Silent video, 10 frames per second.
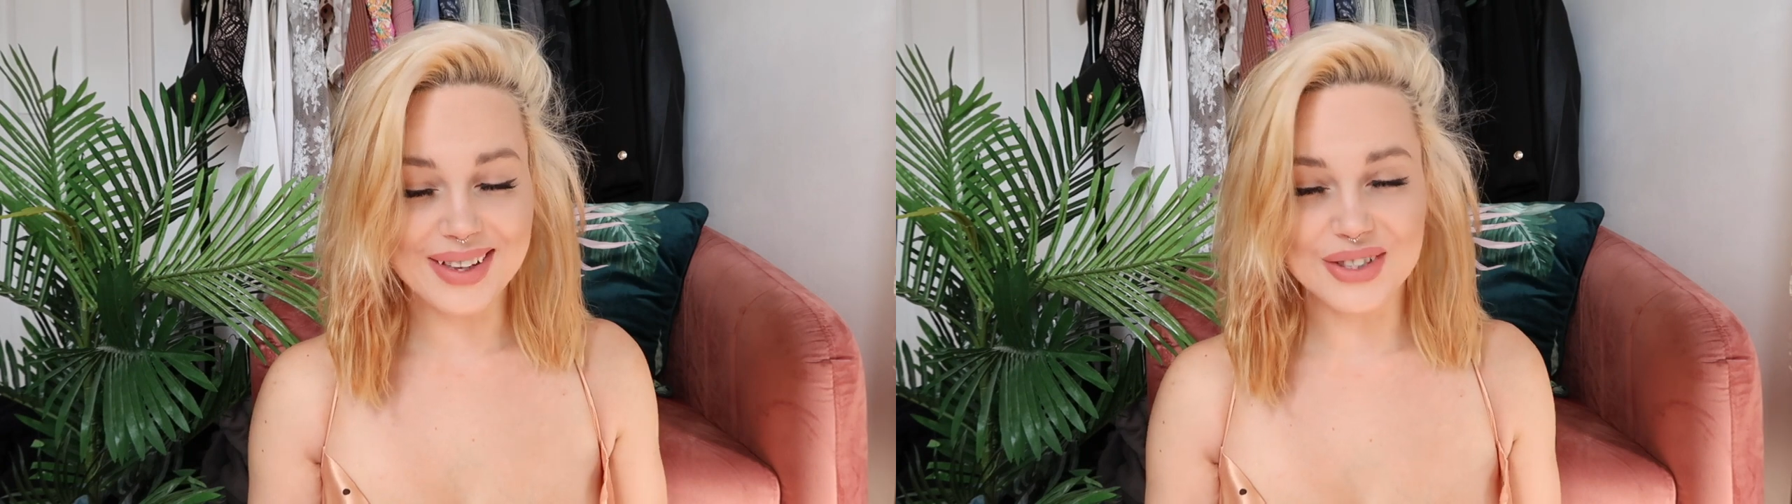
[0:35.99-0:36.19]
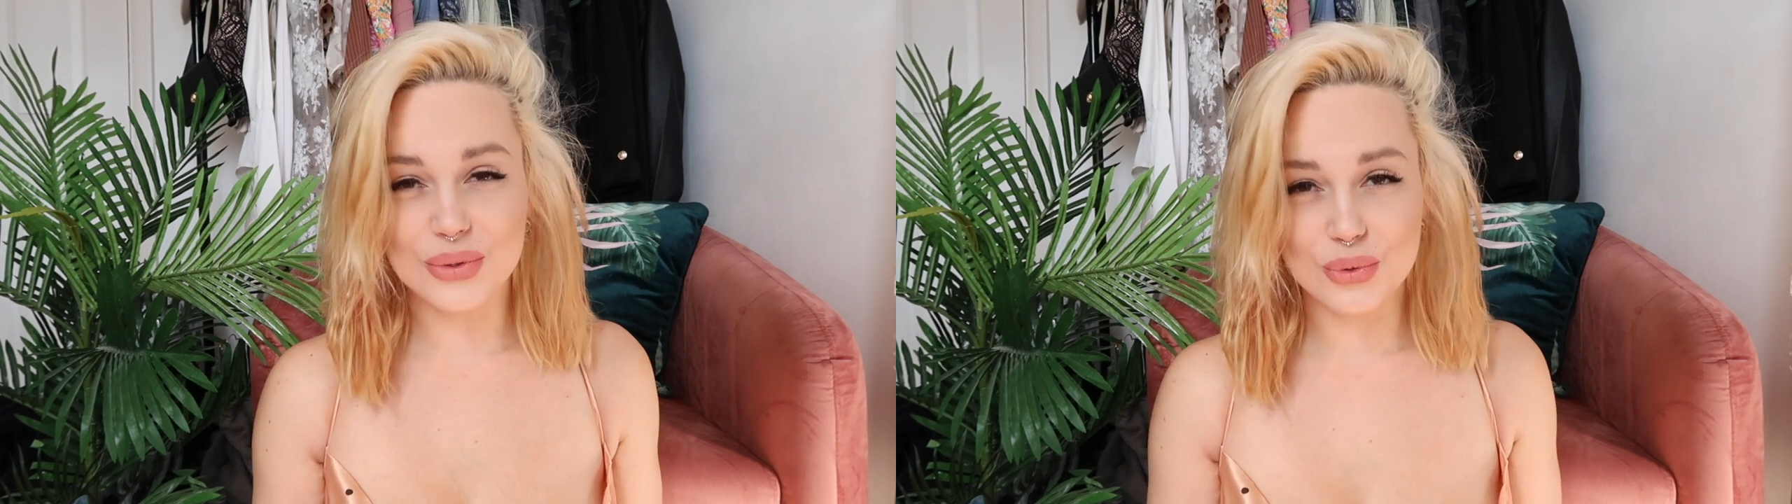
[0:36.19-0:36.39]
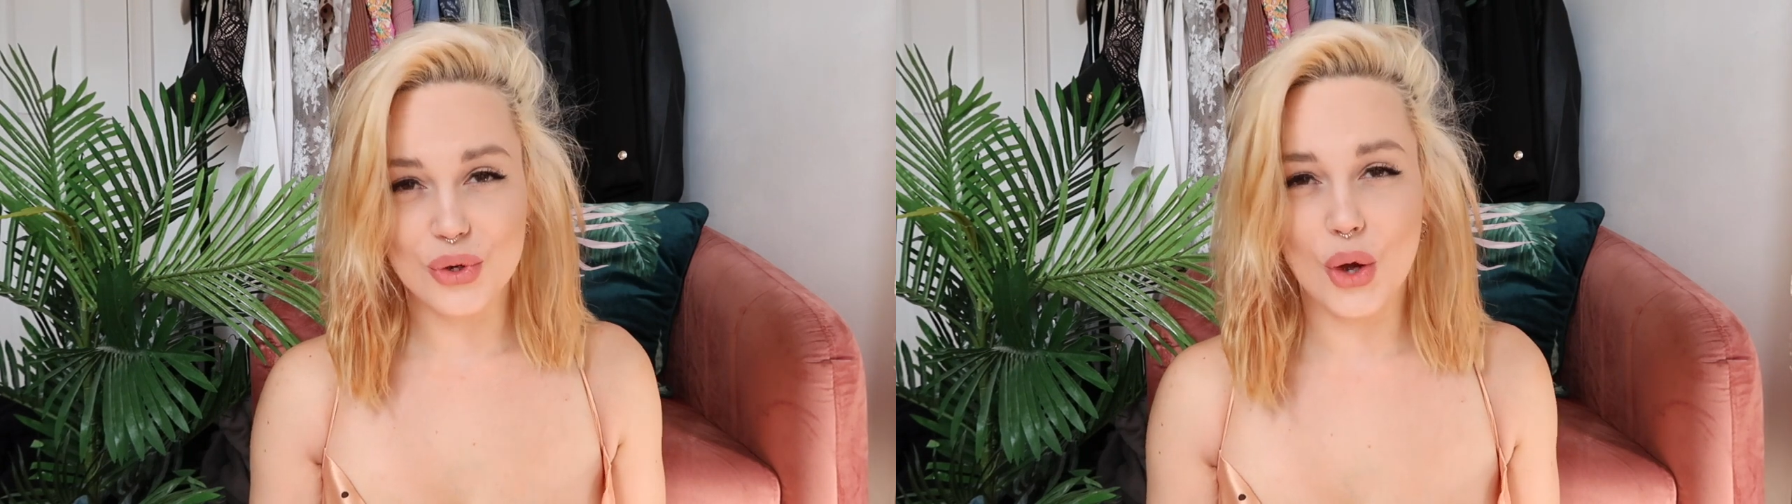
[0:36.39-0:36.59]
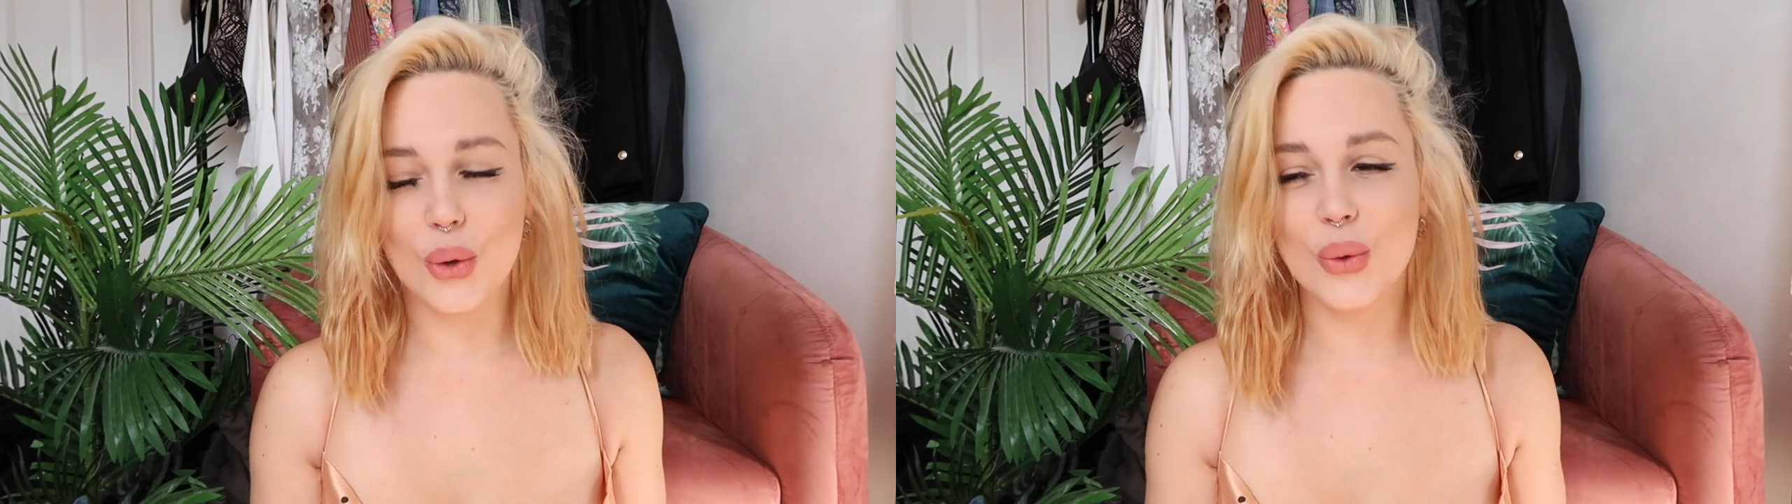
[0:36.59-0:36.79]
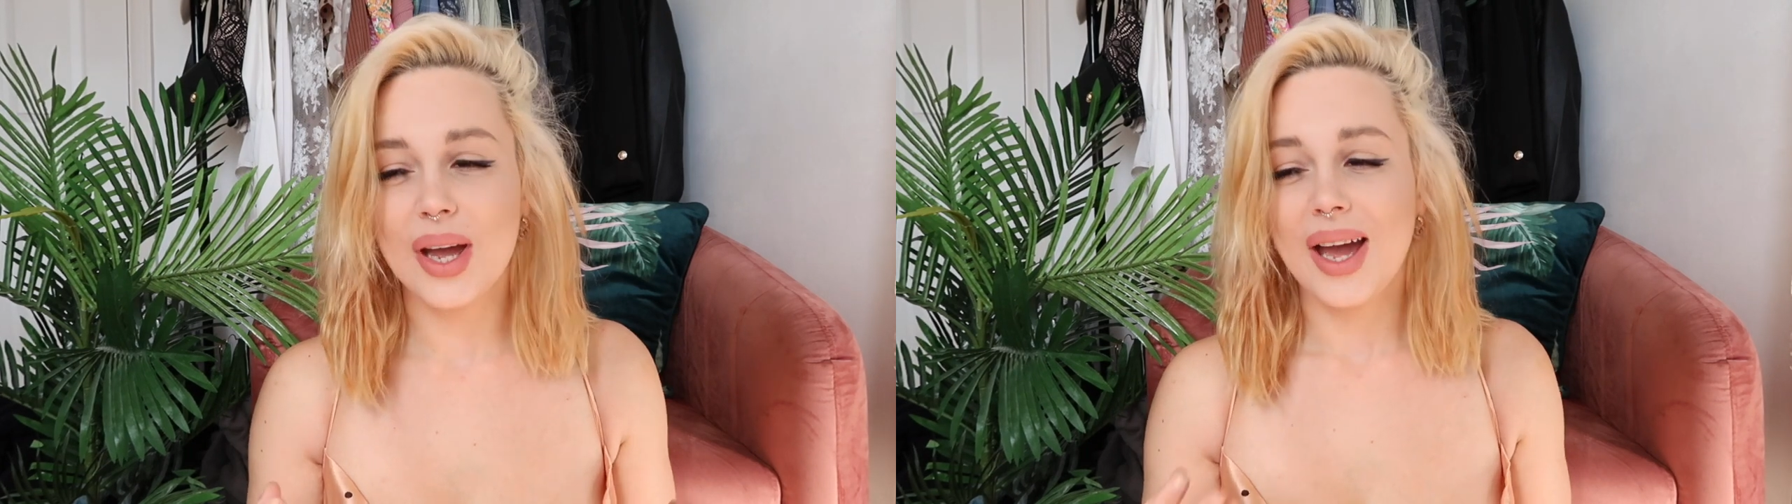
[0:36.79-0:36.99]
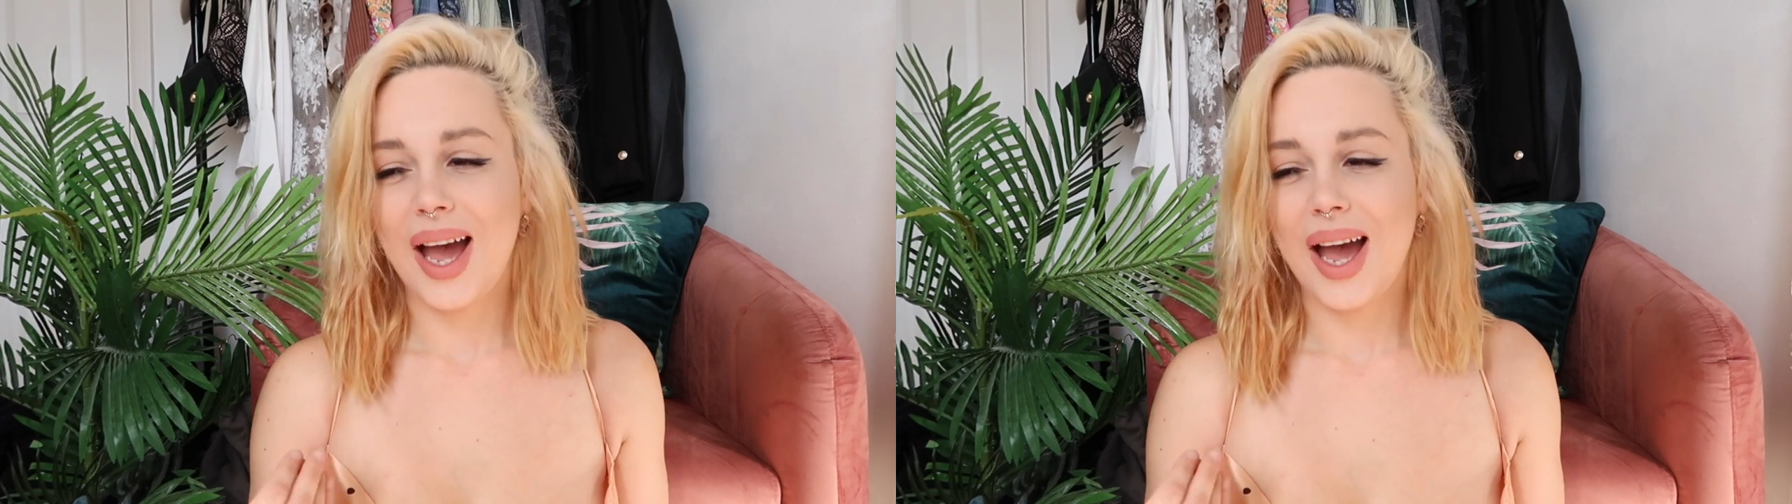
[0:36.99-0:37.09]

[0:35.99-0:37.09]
as you know.